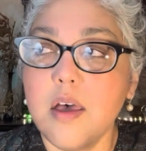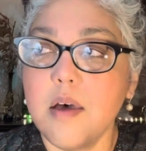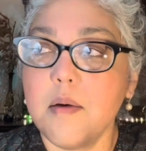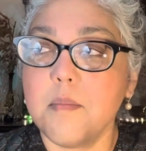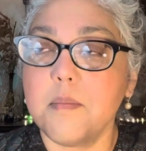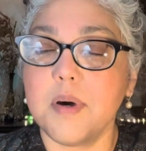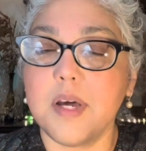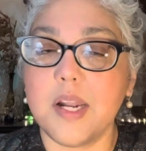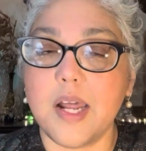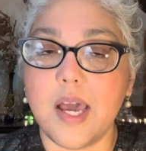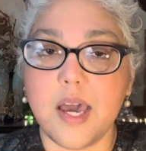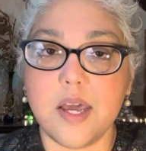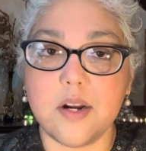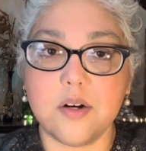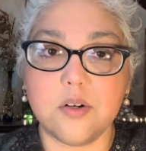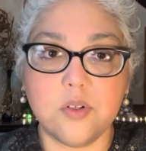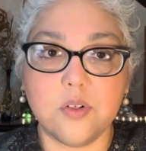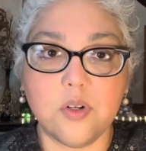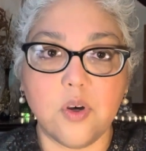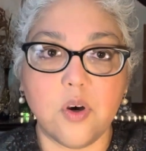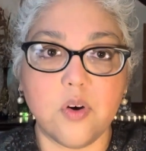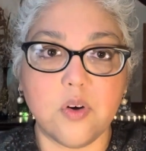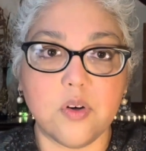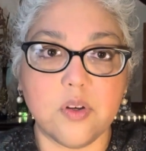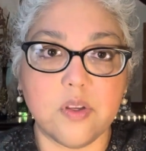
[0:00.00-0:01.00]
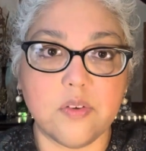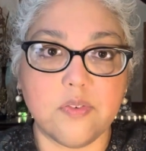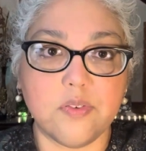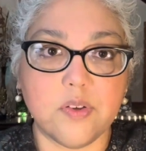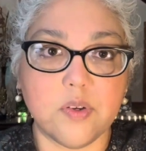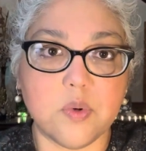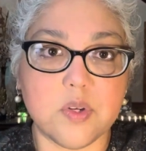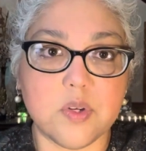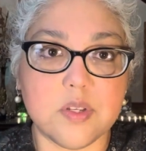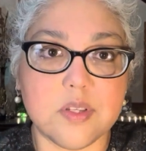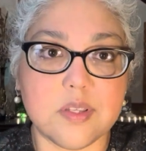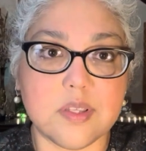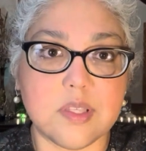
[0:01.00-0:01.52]
But I don't know if it
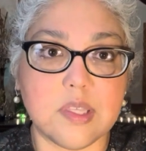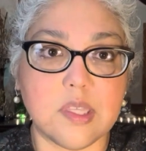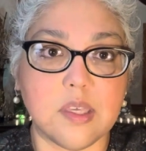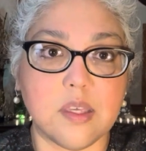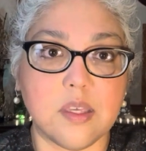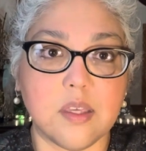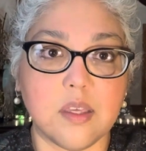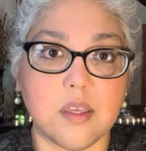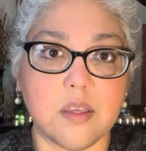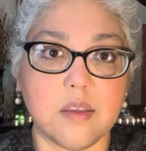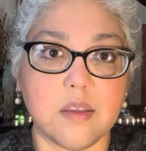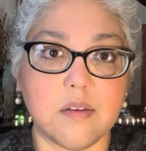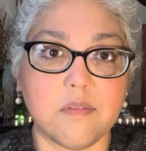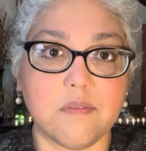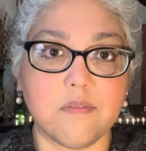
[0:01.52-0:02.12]
was the